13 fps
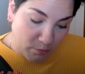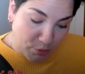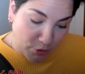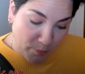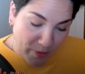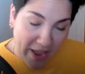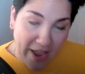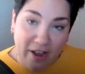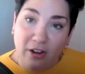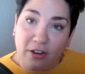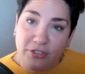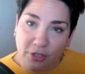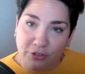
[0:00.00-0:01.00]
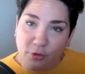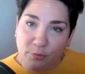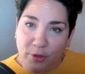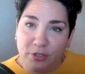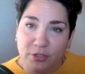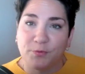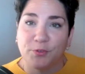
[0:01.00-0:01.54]
prepare social
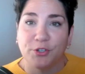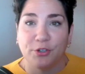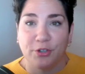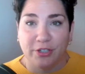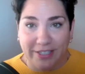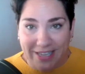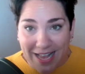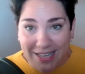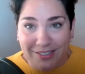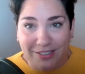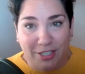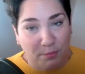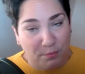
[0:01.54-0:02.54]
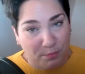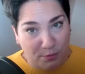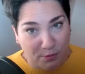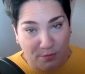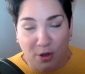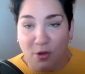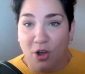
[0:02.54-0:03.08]
posts for your guests to
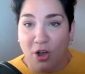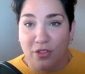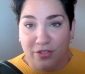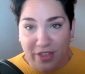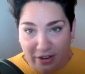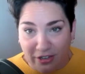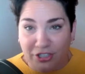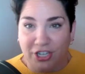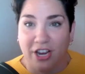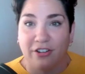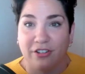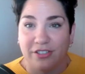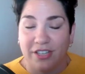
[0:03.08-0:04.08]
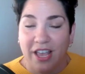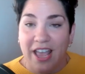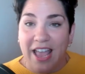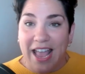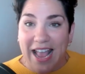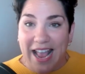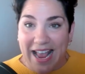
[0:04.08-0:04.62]
promote on their channels
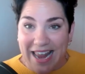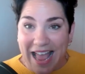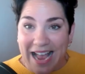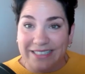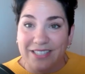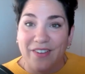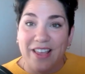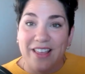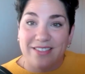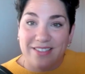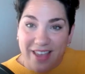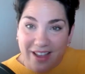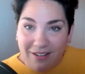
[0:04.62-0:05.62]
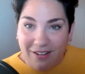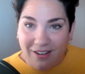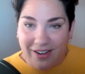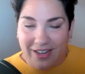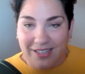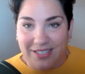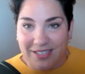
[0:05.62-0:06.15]
and activate their
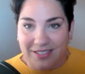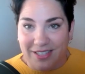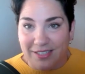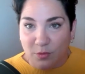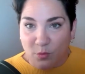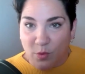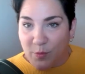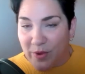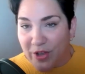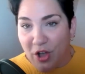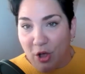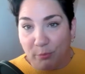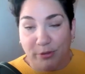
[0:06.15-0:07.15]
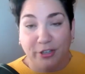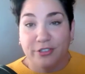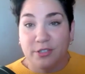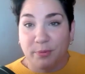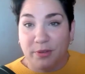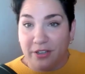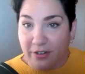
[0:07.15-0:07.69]
audiences. This, what we call
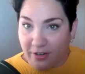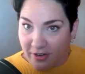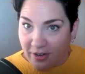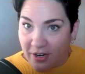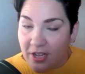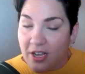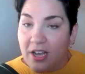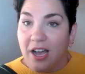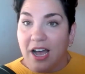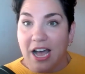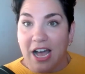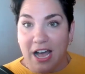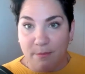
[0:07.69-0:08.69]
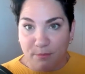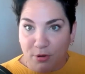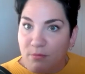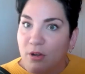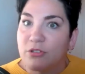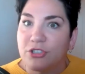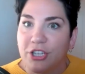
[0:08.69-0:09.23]
peer-to-peer
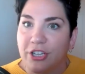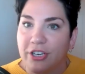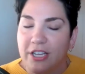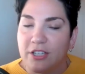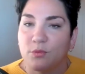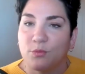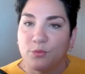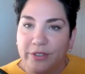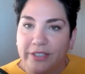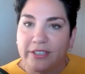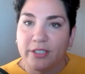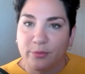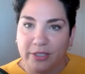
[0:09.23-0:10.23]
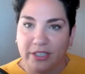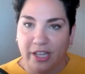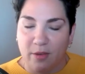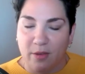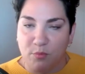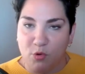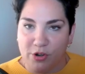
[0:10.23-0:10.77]
promotion, is really, really
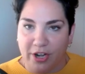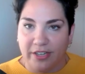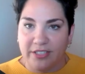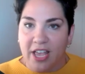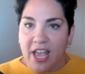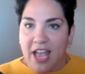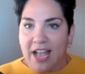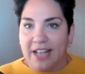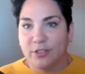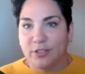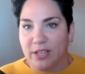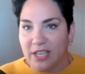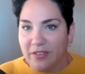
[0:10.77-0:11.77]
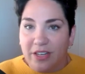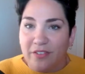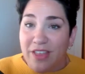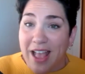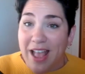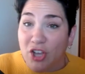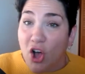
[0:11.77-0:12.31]
important. And so even if
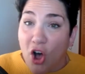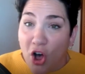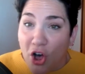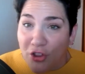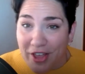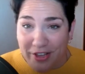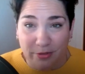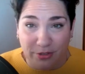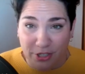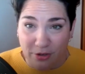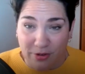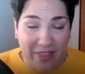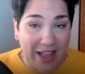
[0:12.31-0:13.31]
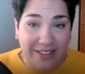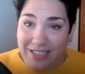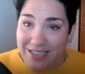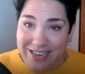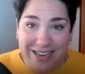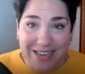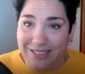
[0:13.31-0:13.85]
that's all that you do, and that's an
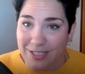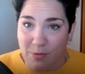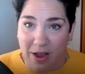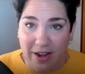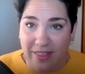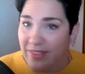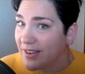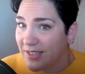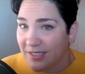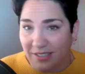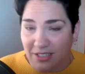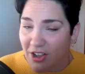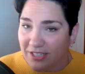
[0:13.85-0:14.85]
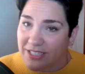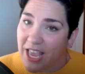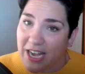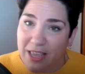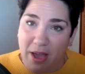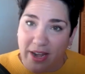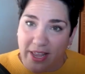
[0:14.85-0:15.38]
easy one, and that doesn't cost
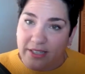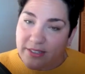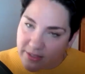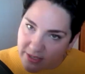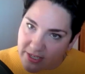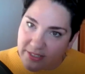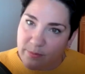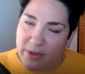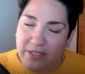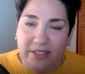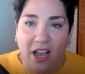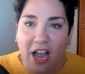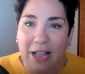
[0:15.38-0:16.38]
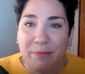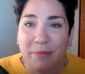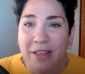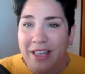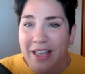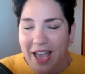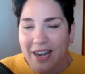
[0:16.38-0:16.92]
any money, and so it is a bit of time
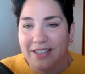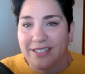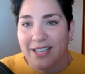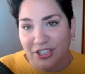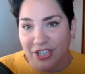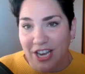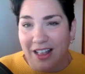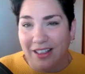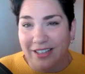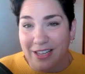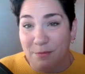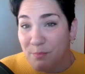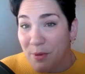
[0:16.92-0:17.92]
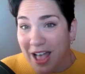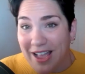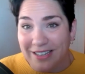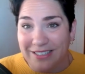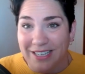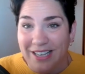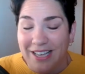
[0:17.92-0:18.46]
and intentionality,
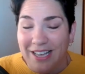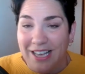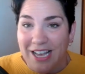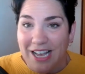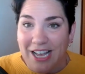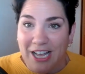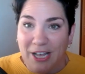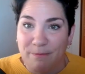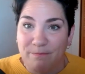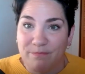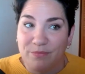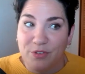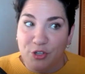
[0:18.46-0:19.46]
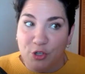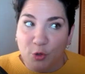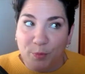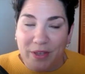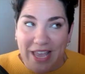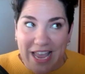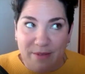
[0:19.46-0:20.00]
but you'll
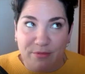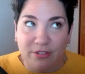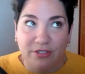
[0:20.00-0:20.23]
be able